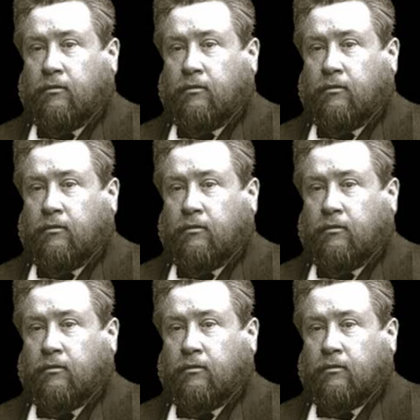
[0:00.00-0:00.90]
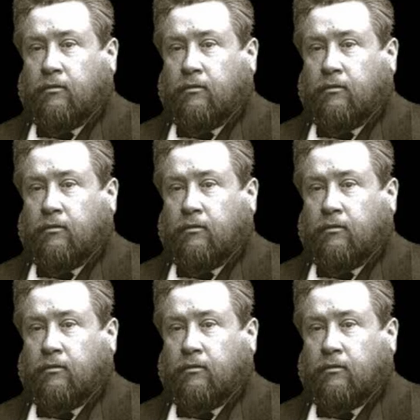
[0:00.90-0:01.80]

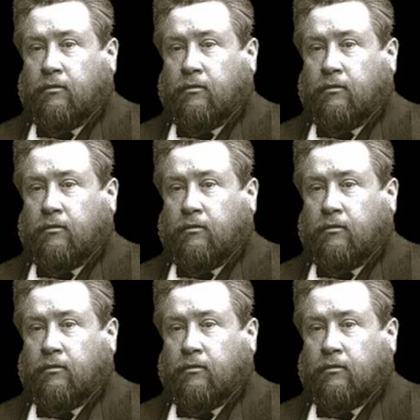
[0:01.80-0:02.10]
The face doesn't move, so there is nothing to read.